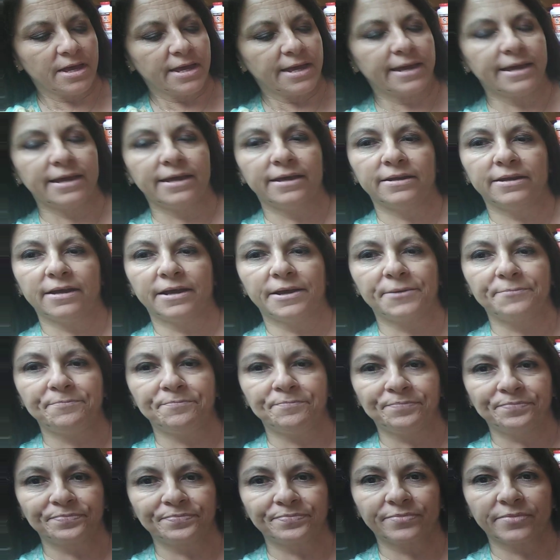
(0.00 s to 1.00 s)
And
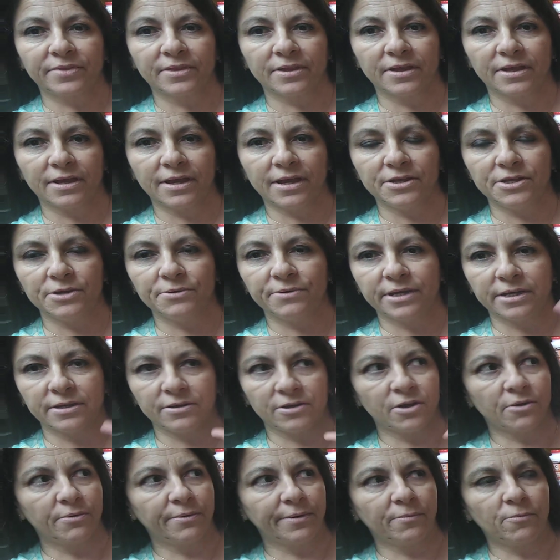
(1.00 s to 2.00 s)
you
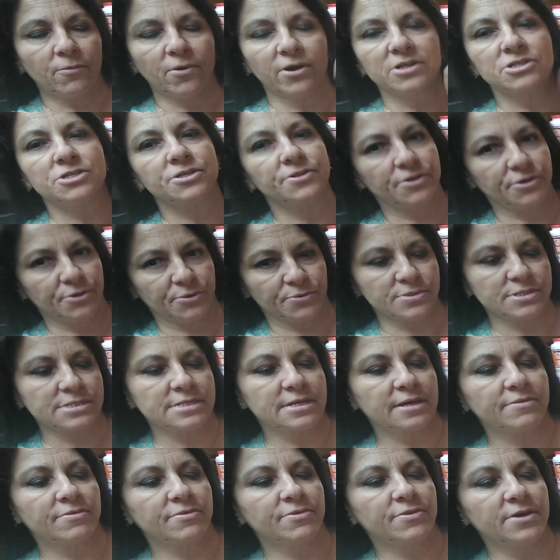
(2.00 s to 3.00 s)
can go and watch
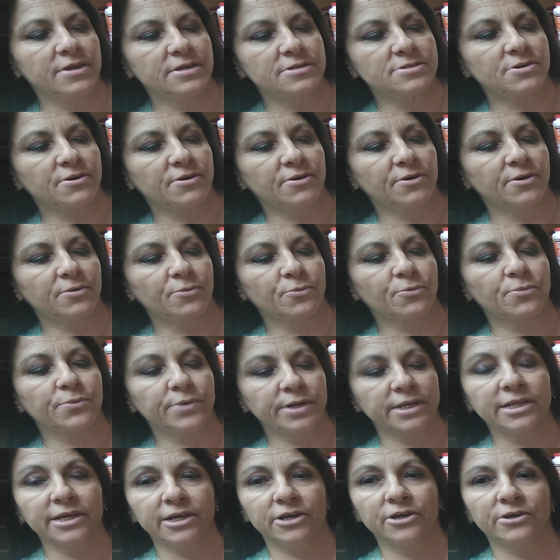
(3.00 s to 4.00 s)
those. These are
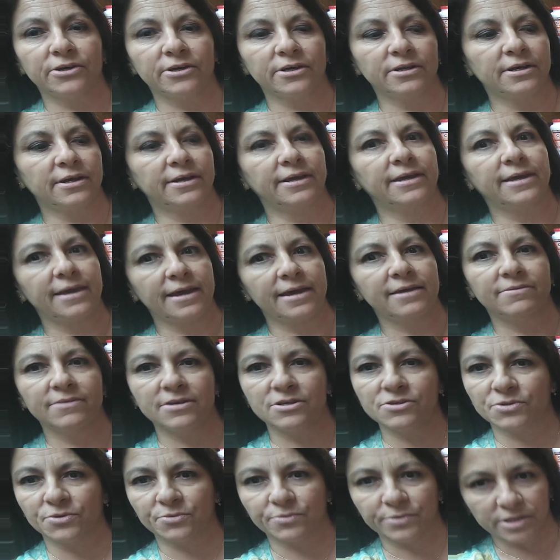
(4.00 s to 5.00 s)
really good. Again,
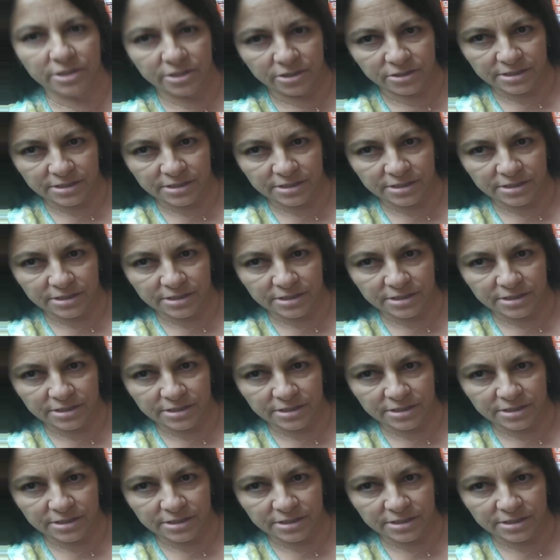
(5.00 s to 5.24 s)
these are really